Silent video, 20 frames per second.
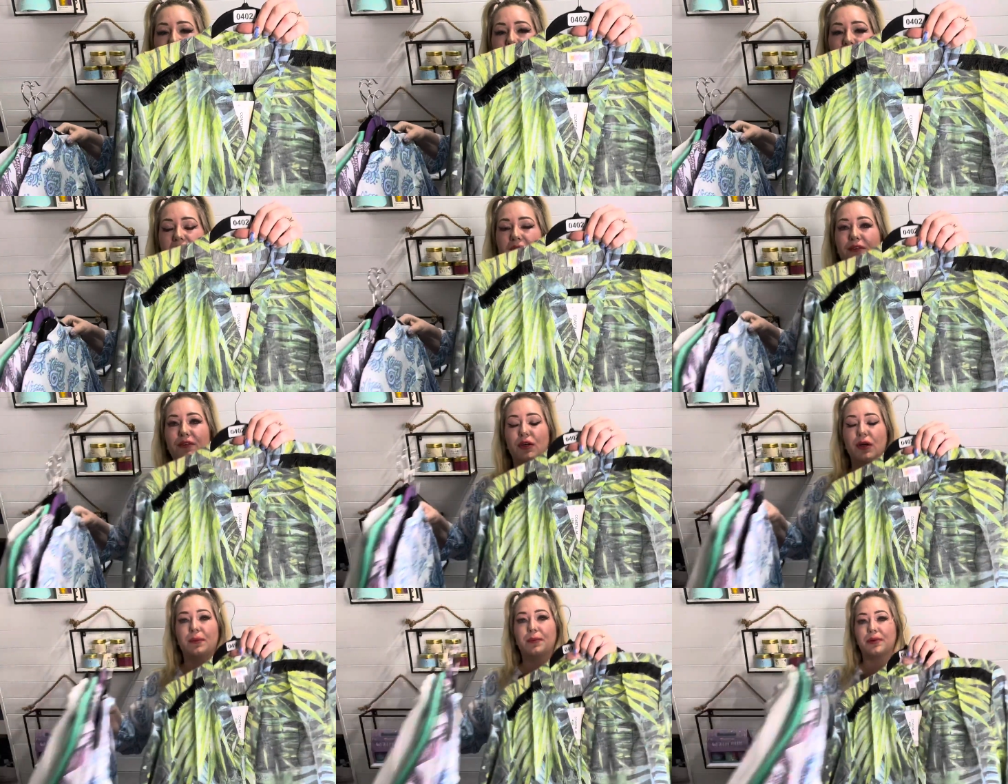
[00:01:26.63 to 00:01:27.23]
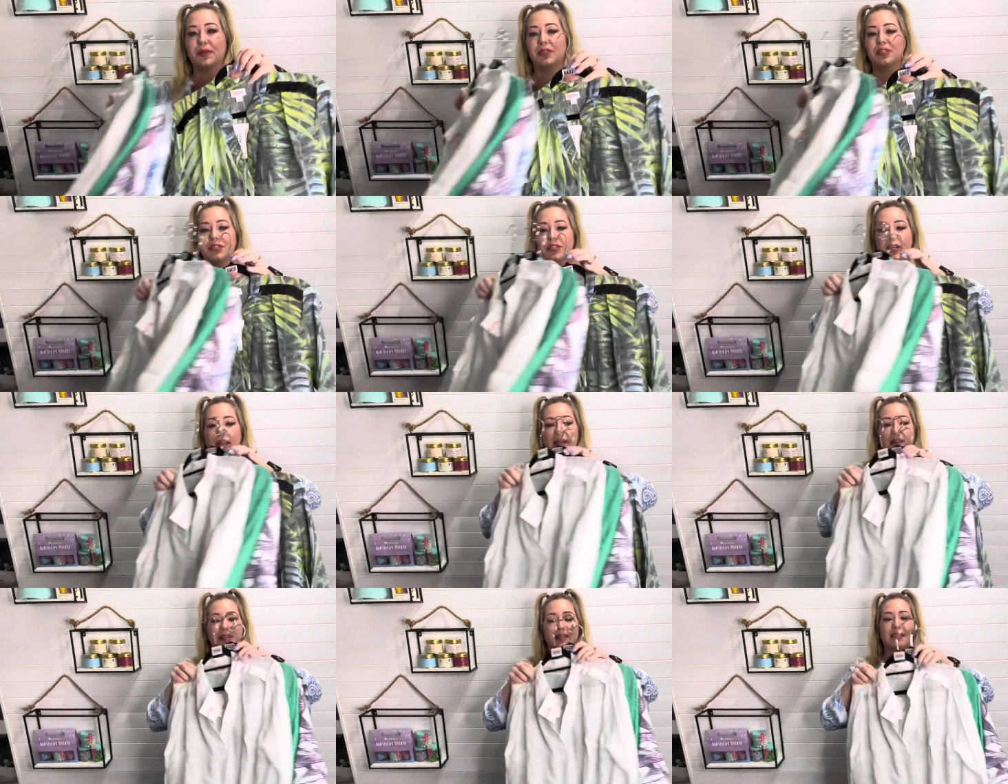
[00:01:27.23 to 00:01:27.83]
If you
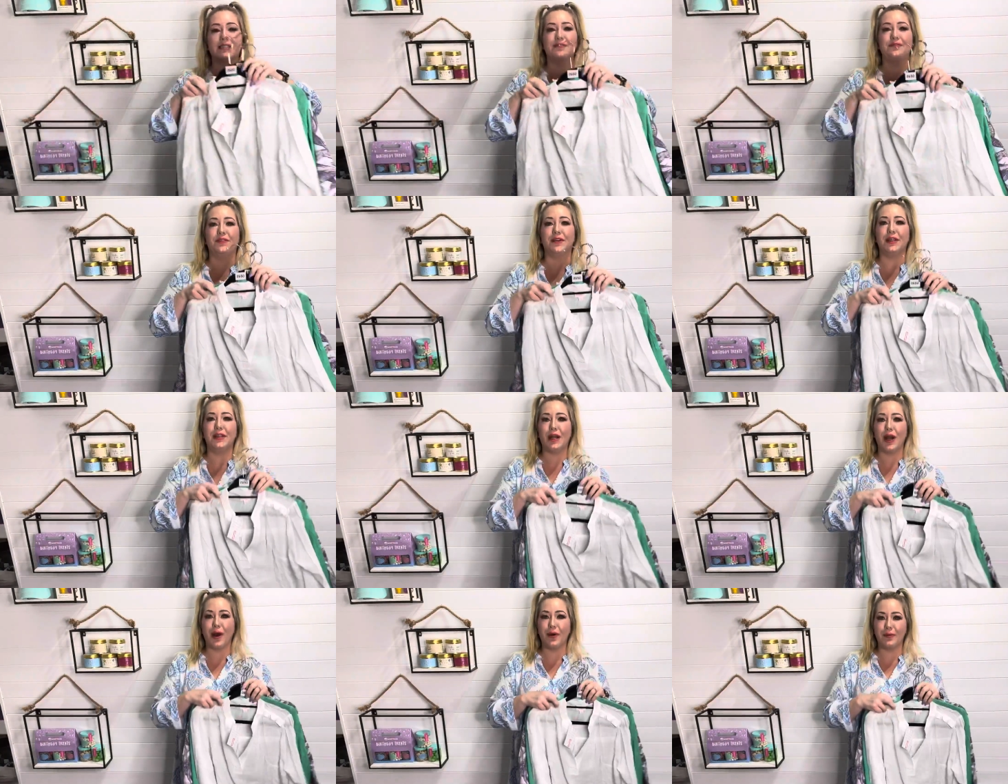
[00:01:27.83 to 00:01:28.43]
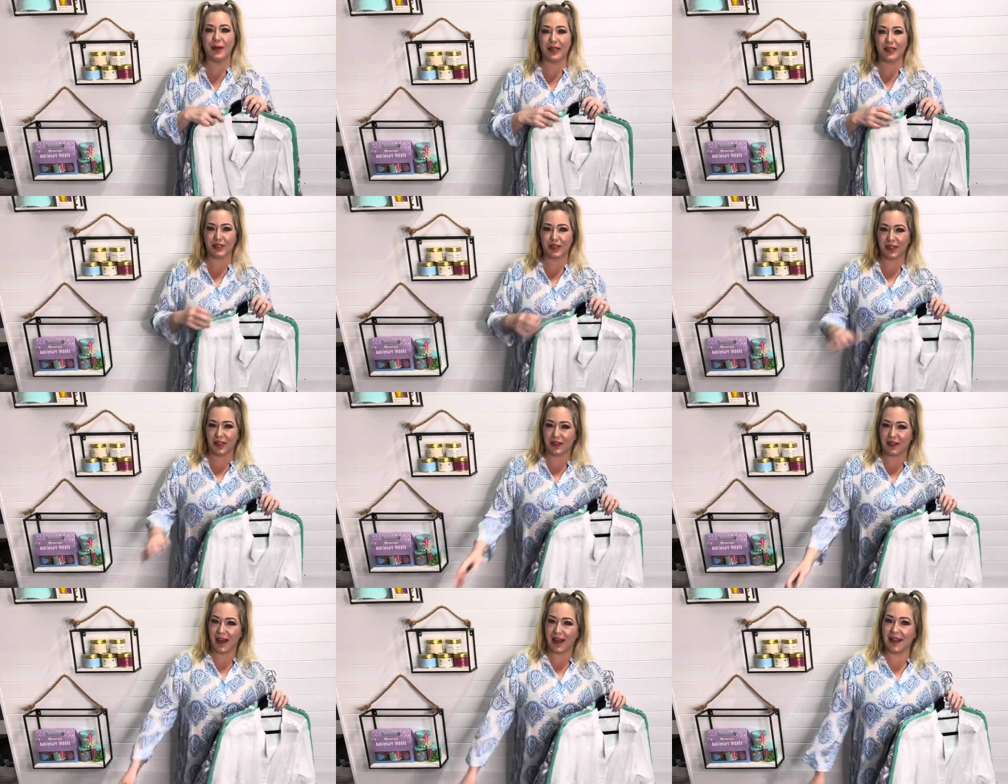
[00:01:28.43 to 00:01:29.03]
appreciate this video, make sure
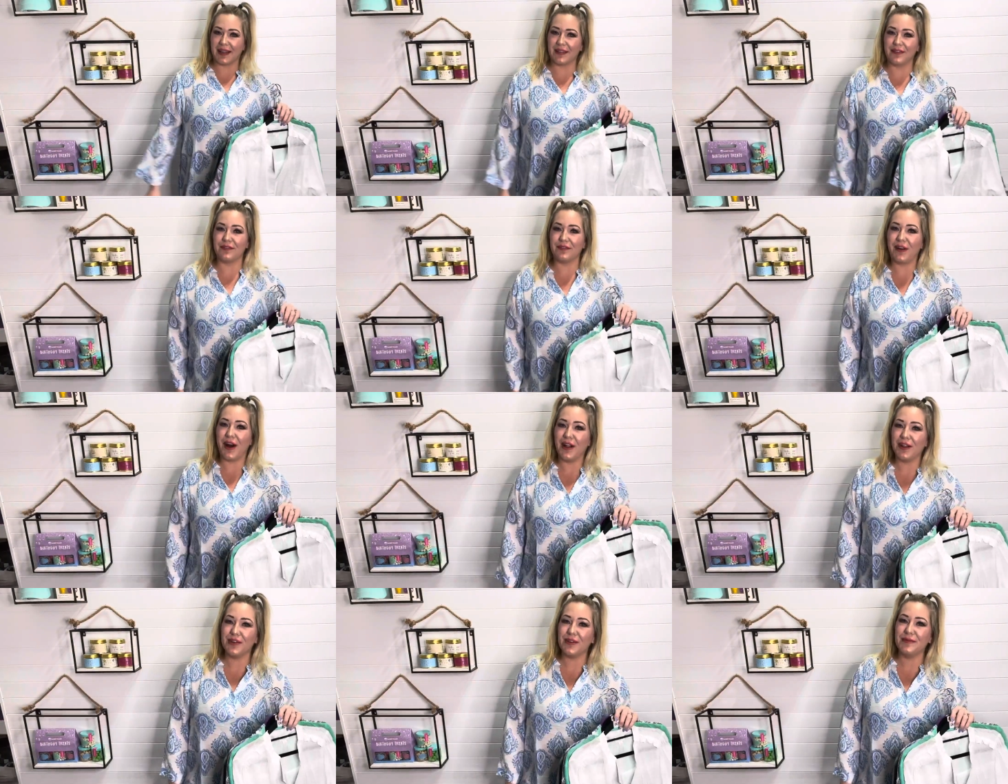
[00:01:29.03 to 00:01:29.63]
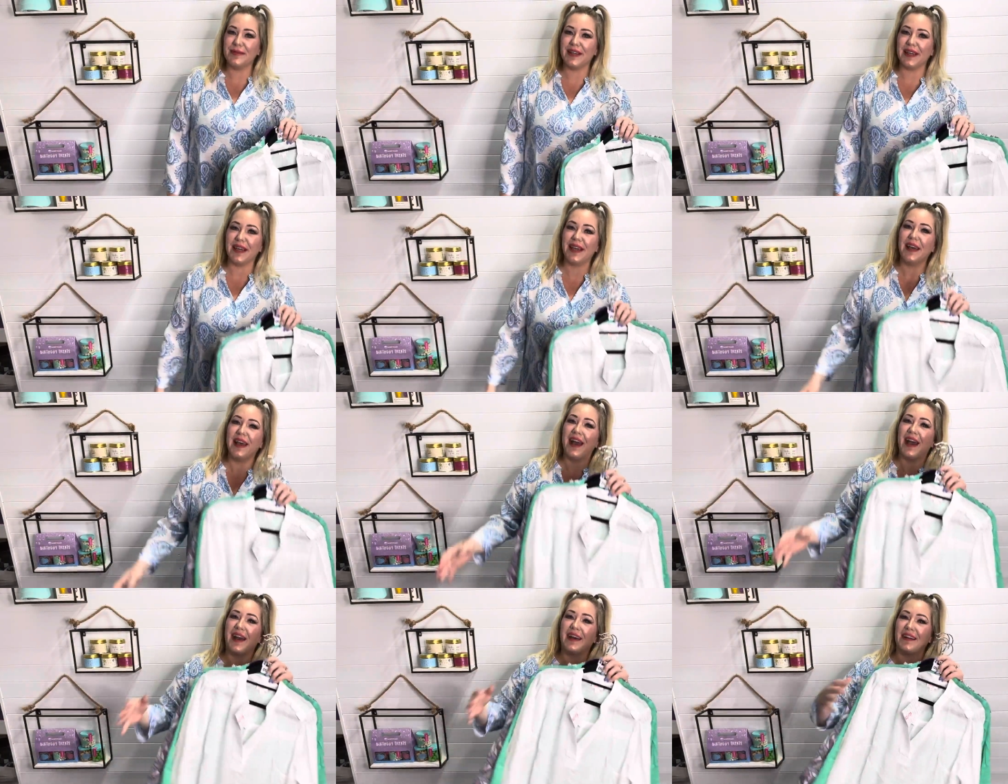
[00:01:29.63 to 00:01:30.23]
you like and follow me,
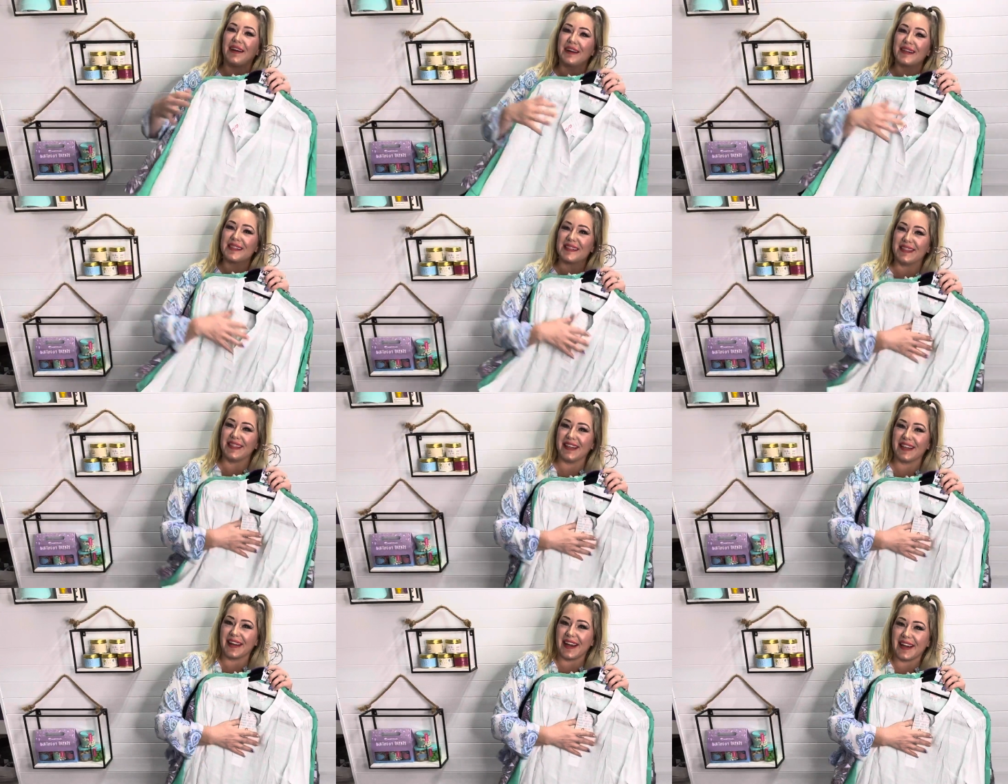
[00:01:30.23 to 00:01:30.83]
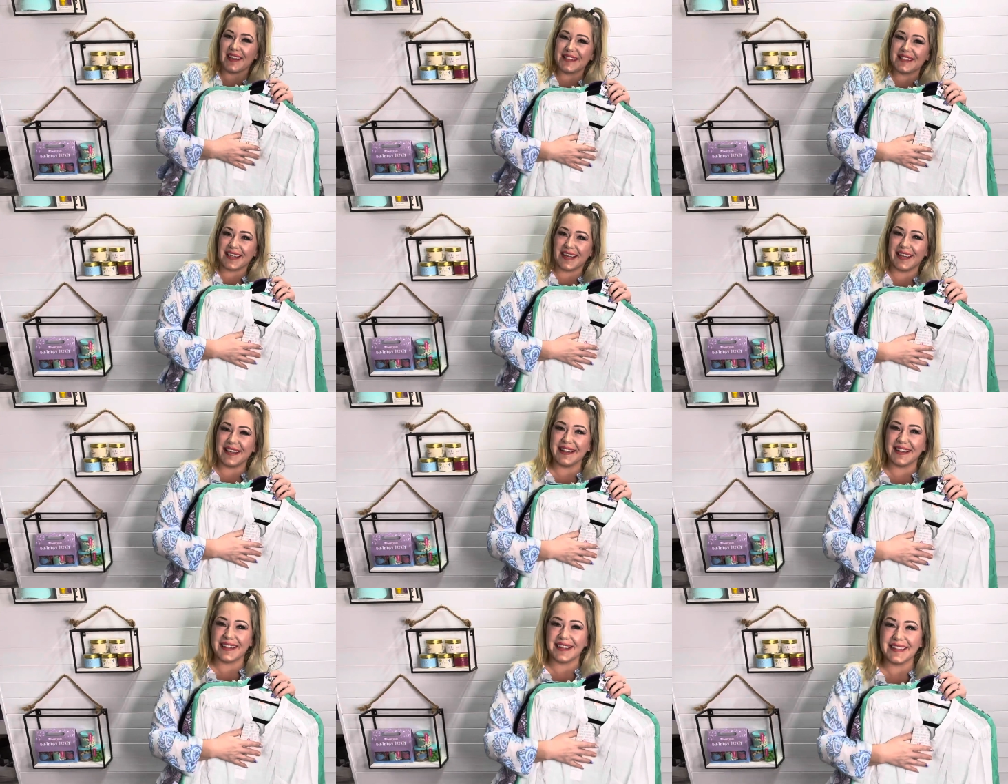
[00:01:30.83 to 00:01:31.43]
and I'll see you guys
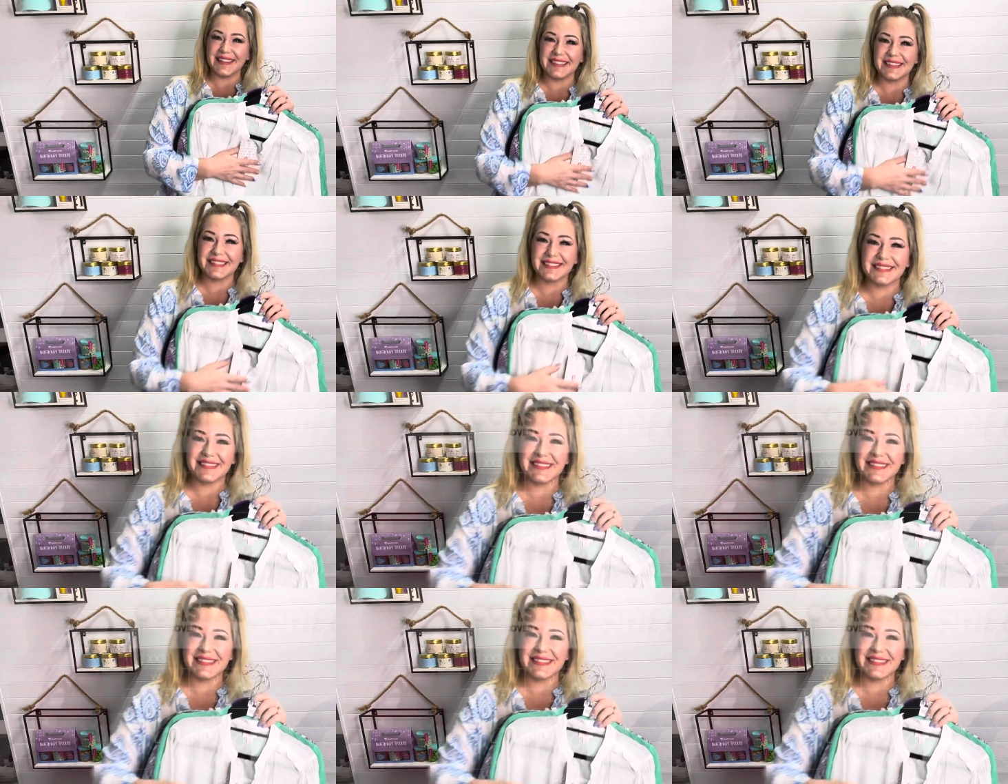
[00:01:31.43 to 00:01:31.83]
later.